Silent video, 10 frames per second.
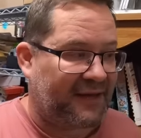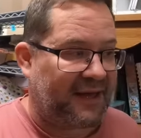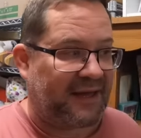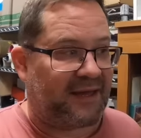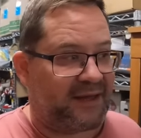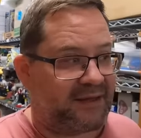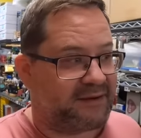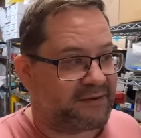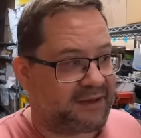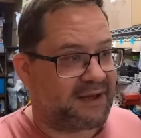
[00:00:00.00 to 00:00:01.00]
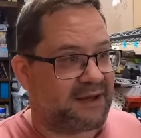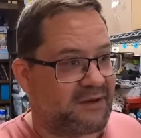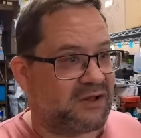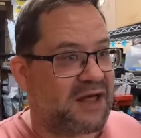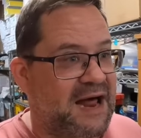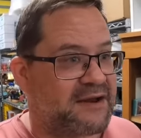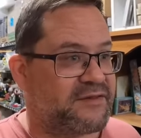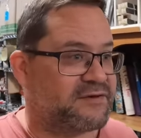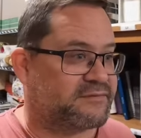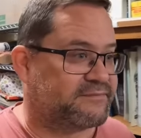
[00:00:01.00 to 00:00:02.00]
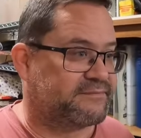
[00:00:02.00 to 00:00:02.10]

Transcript: And uh, a lot of the